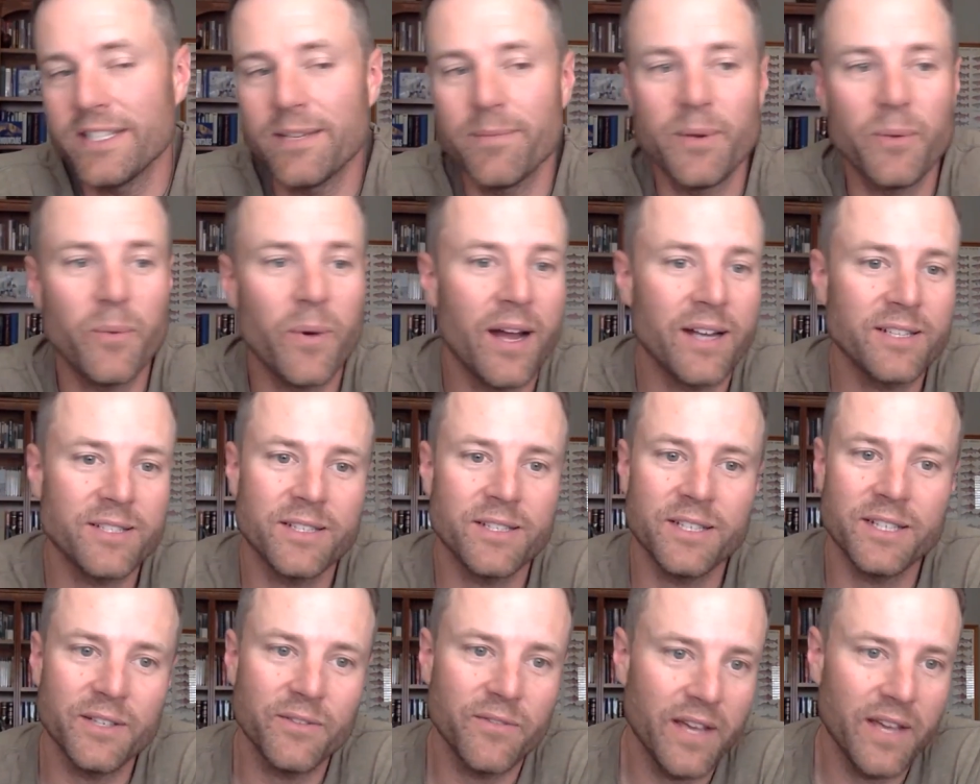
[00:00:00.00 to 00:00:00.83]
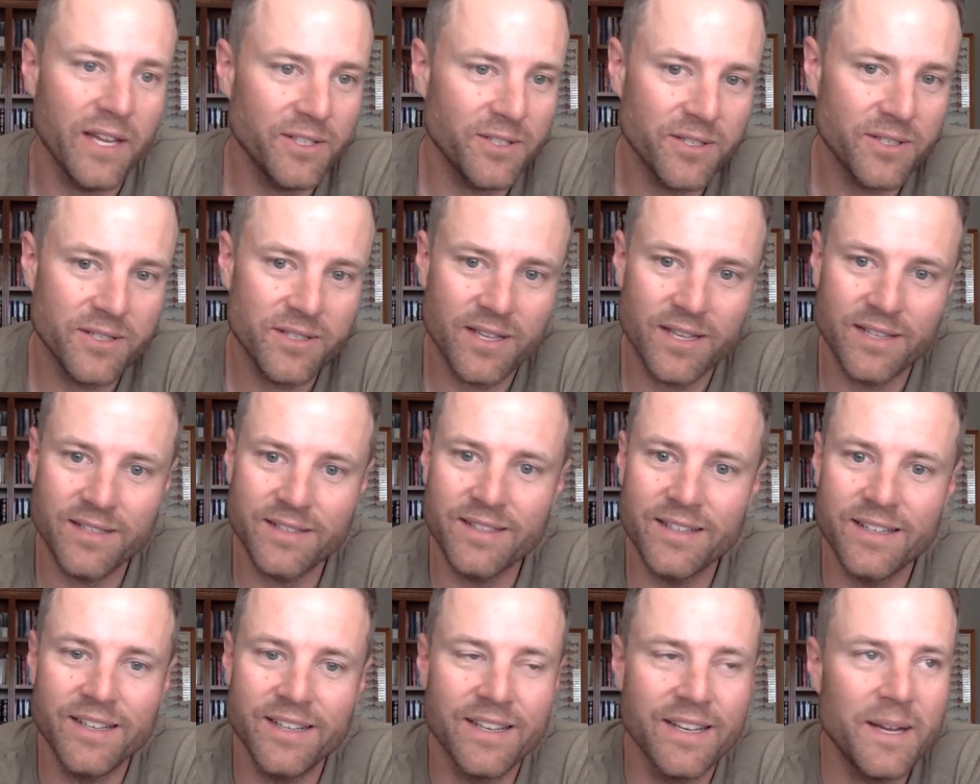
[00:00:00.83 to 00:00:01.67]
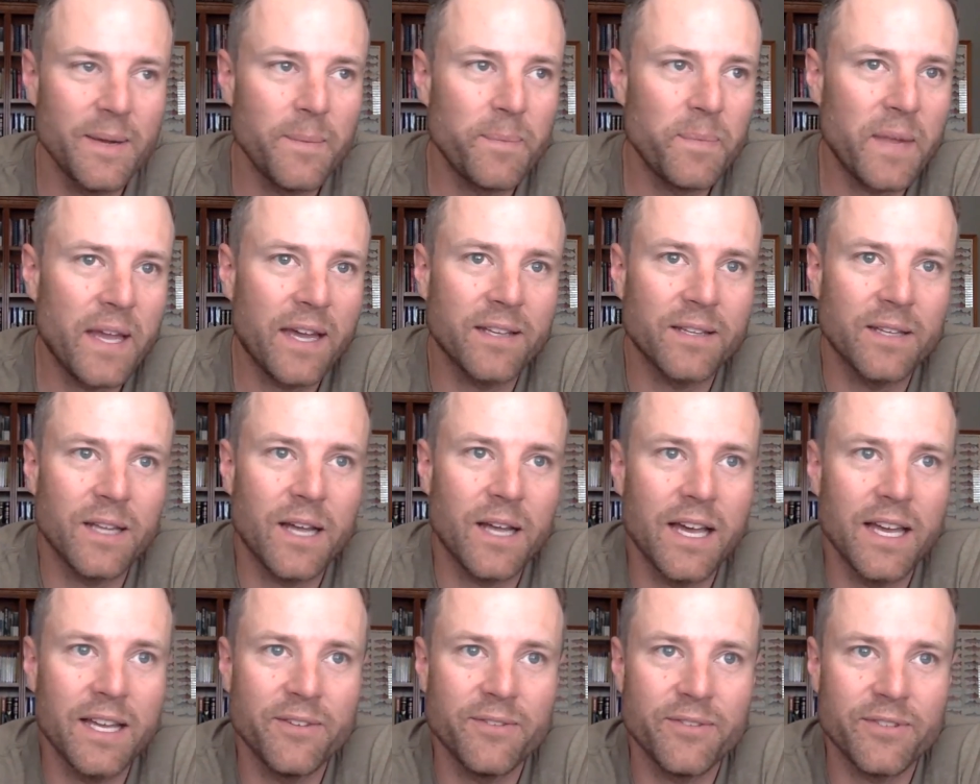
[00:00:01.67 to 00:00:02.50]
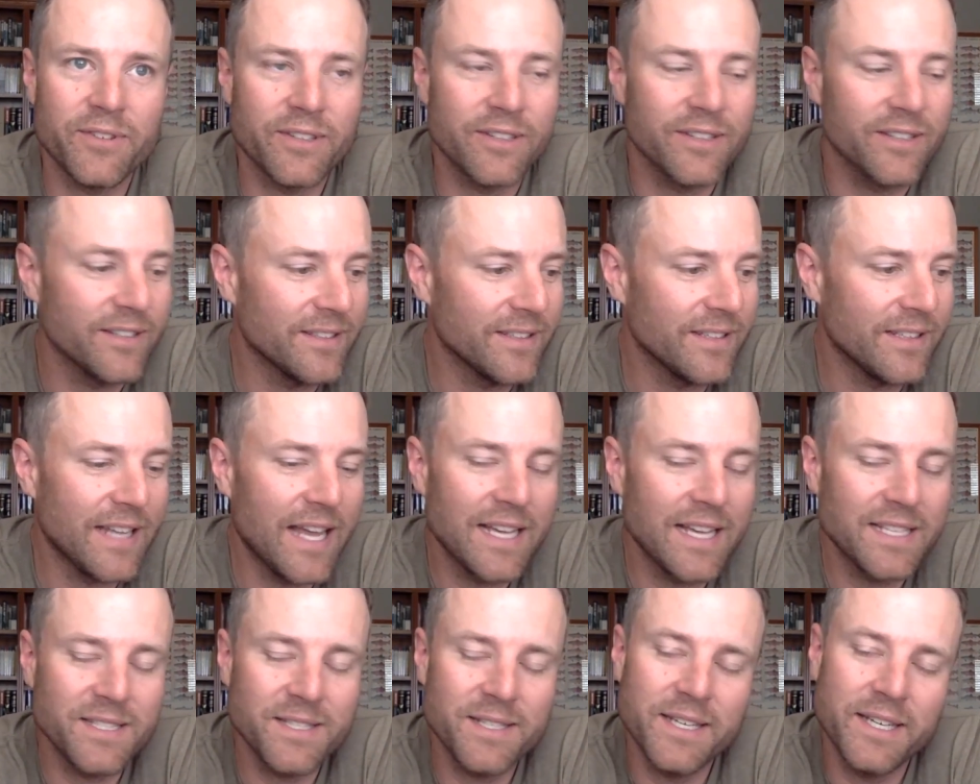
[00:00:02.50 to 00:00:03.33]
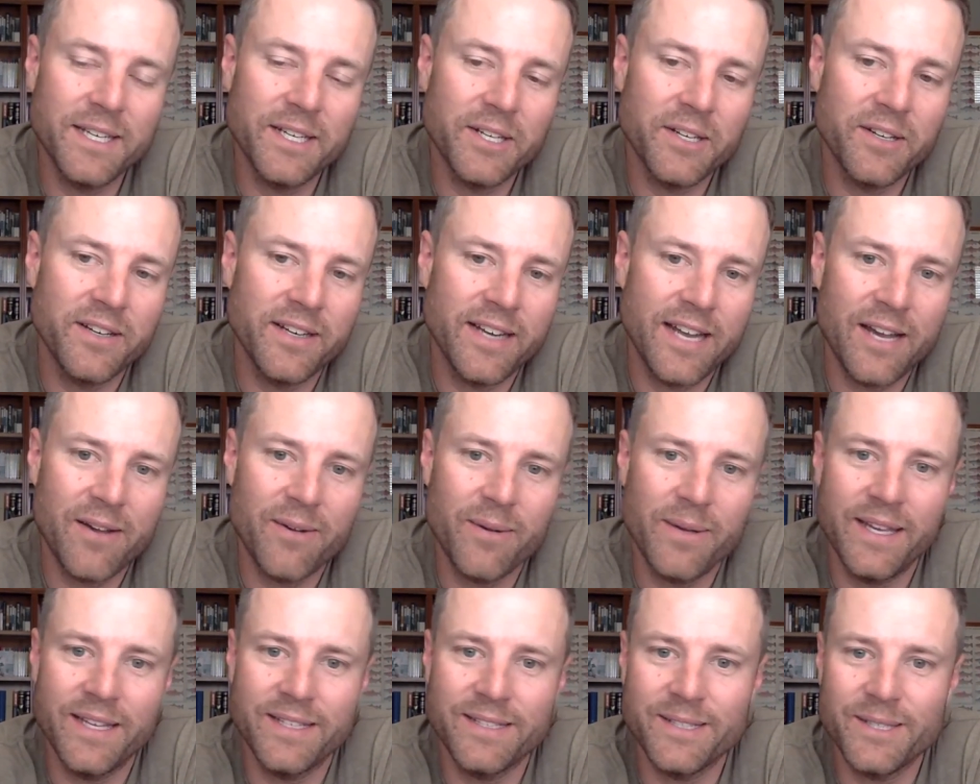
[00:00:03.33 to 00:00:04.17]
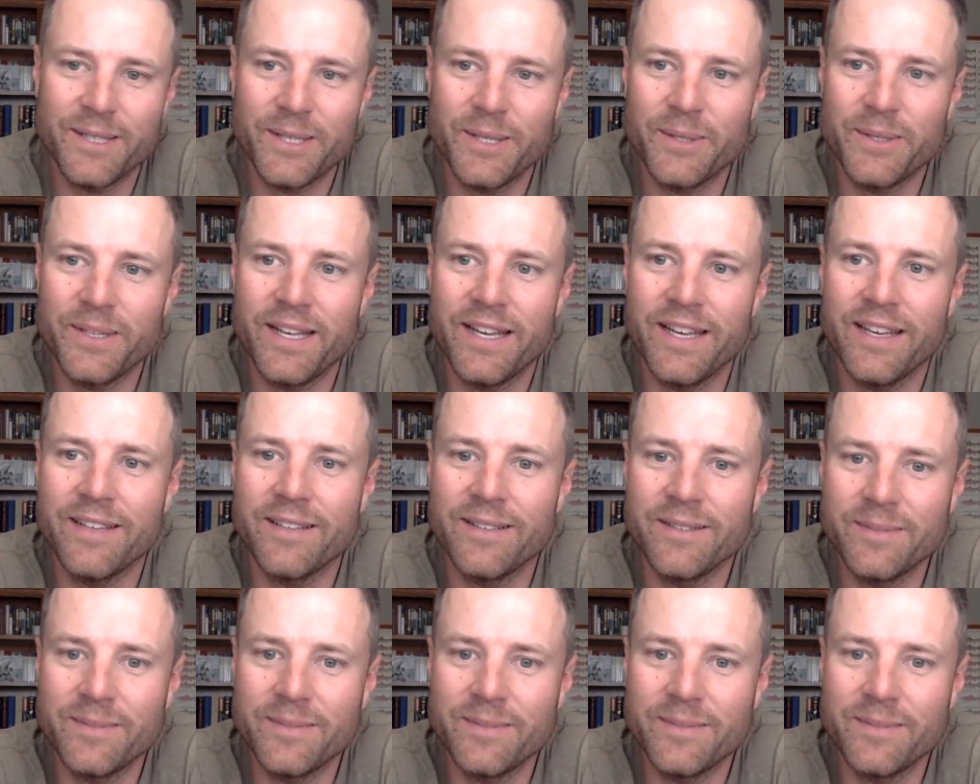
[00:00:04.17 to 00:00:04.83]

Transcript: I've been watching their adventures online for the last year, and now we get to go like,